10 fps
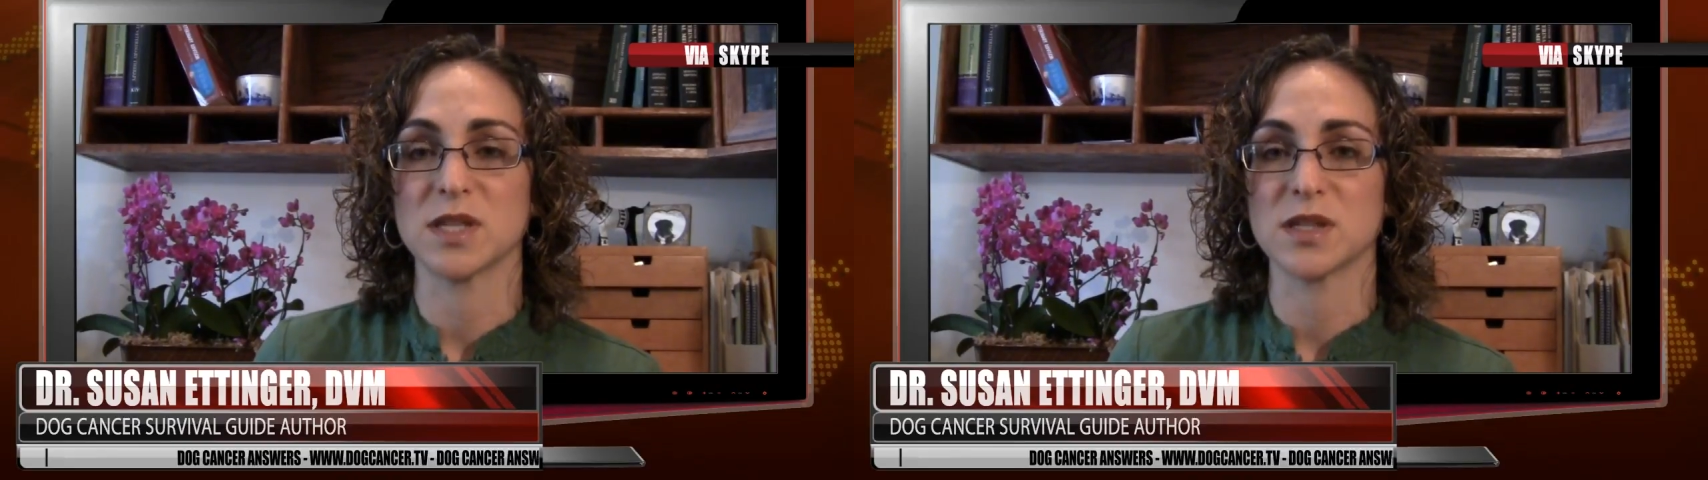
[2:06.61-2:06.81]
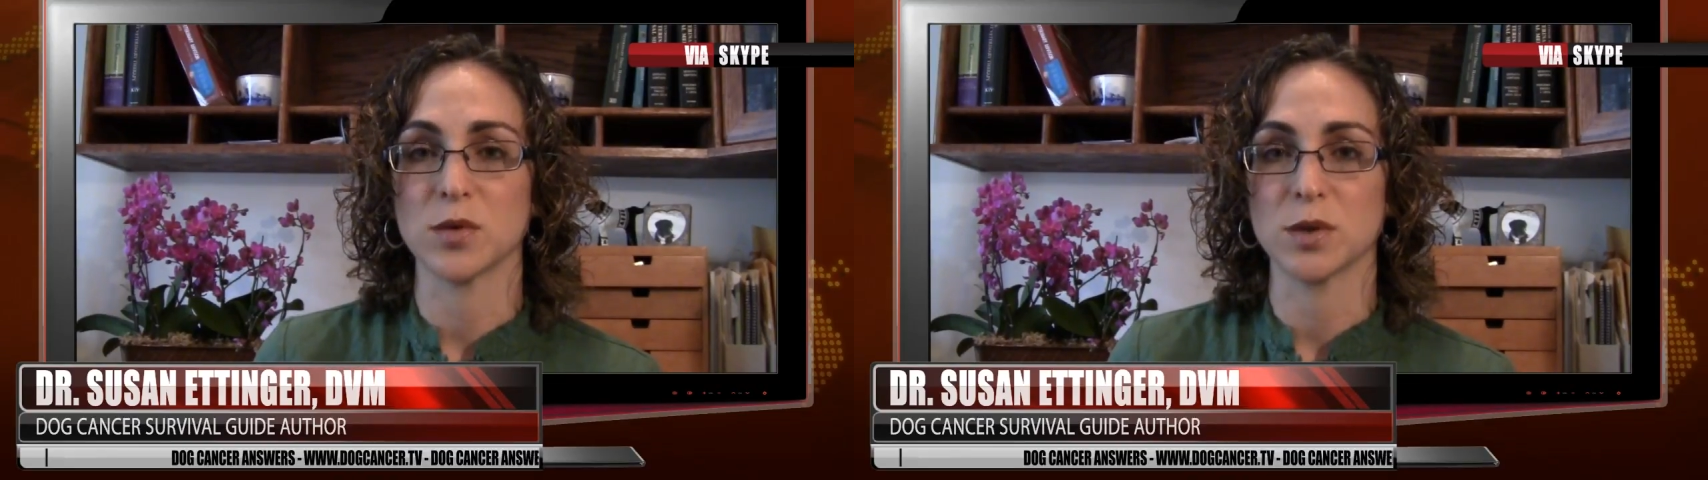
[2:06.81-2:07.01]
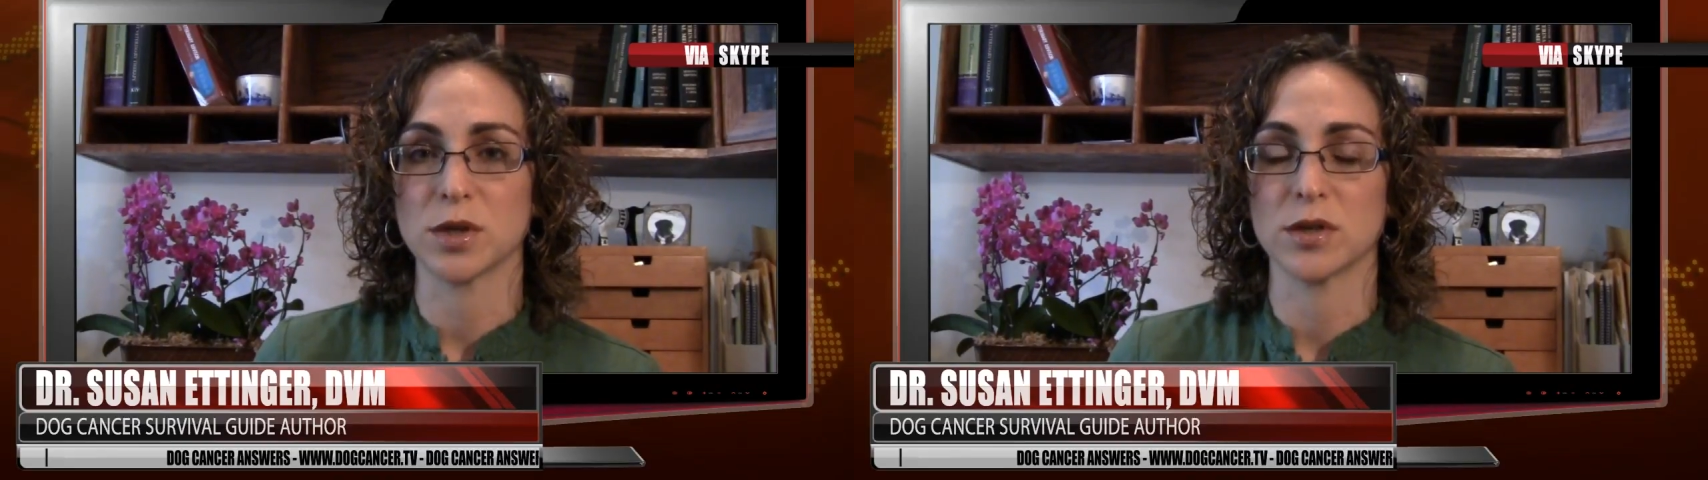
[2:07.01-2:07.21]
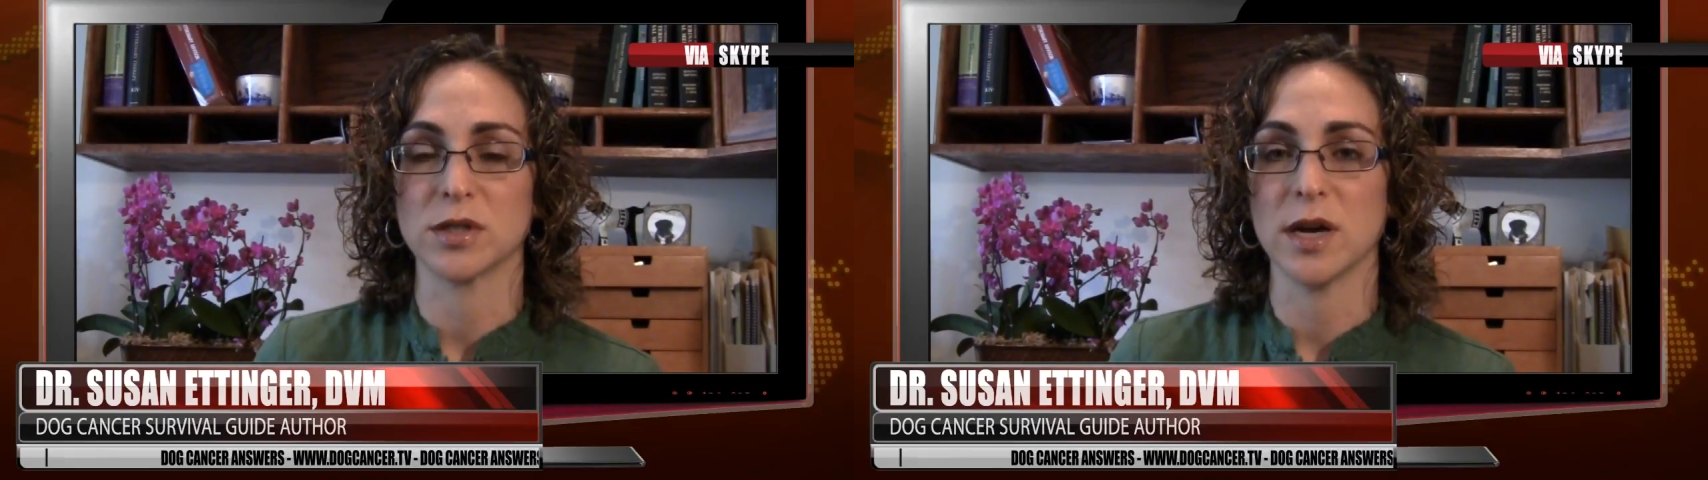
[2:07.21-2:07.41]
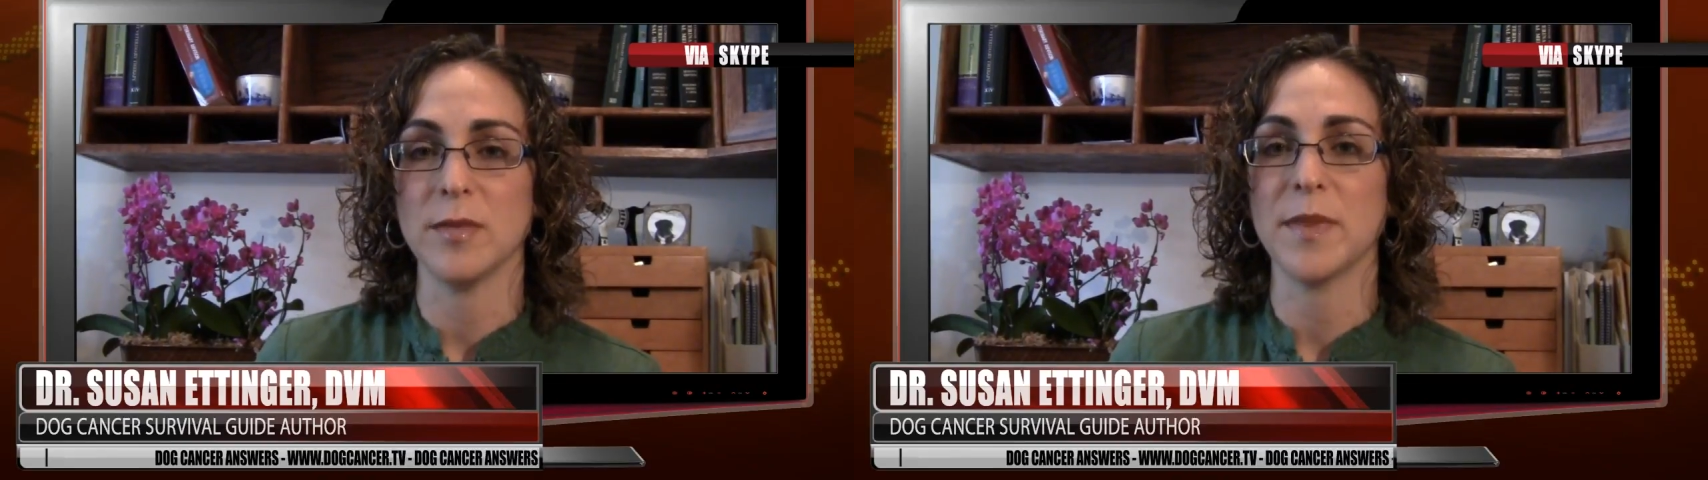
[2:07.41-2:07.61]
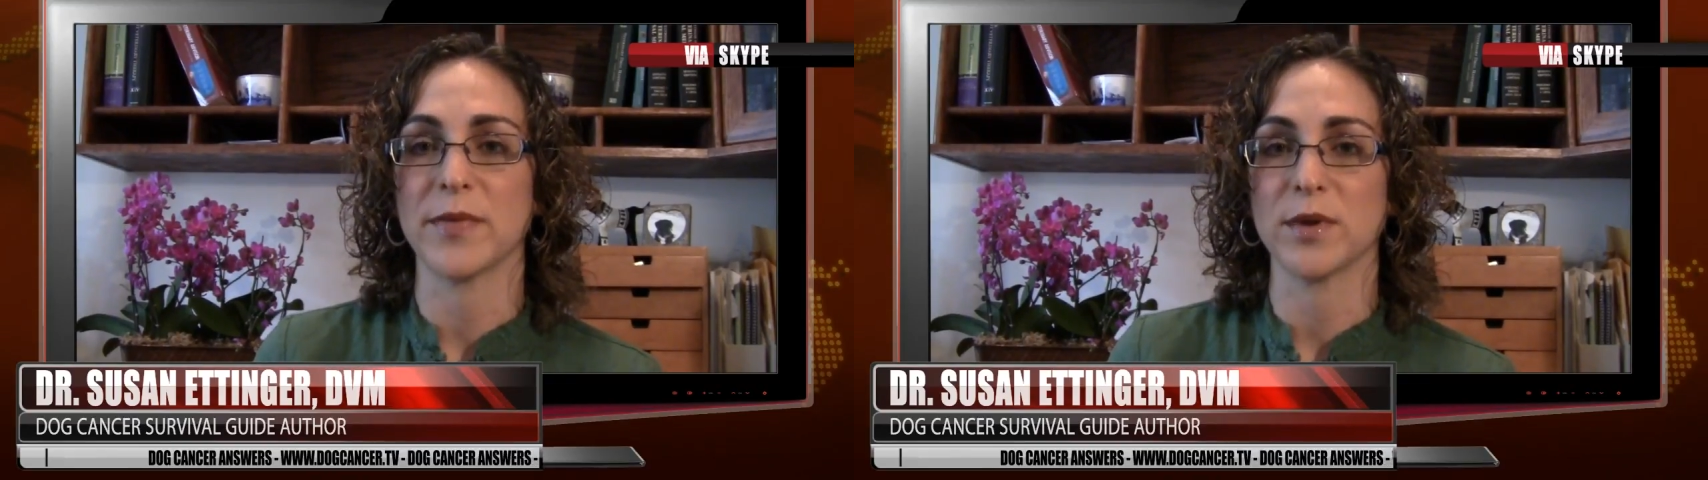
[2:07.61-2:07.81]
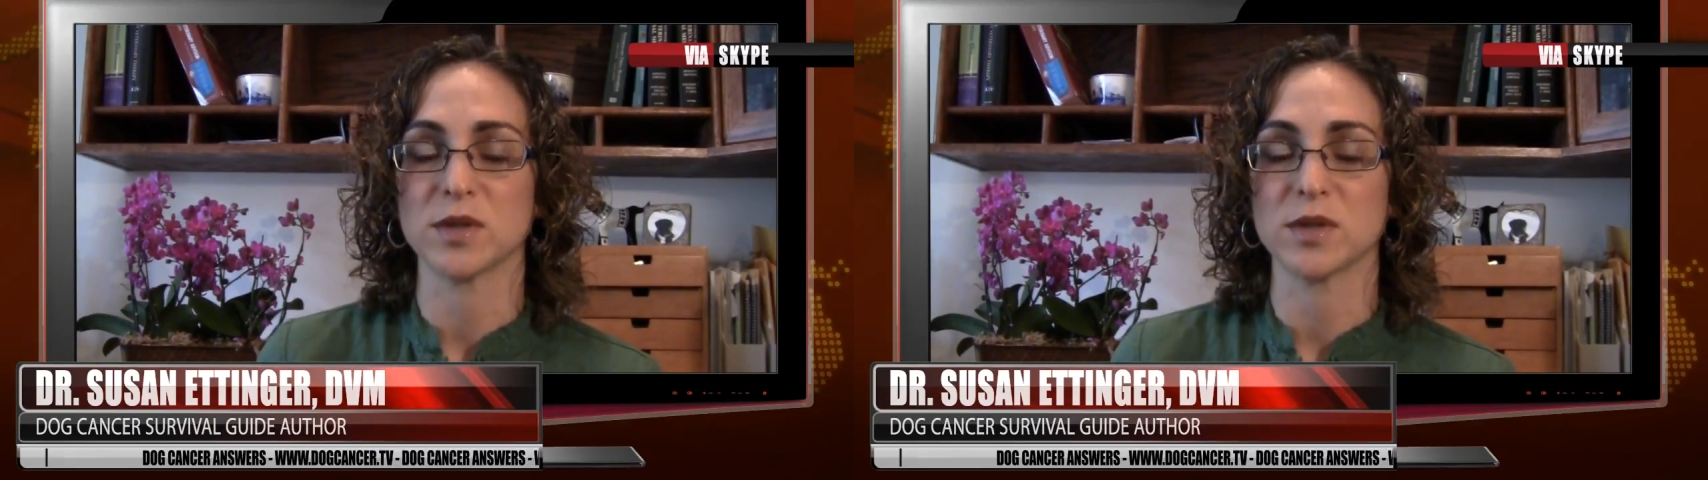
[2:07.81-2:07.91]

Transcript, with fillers: so turned up that they're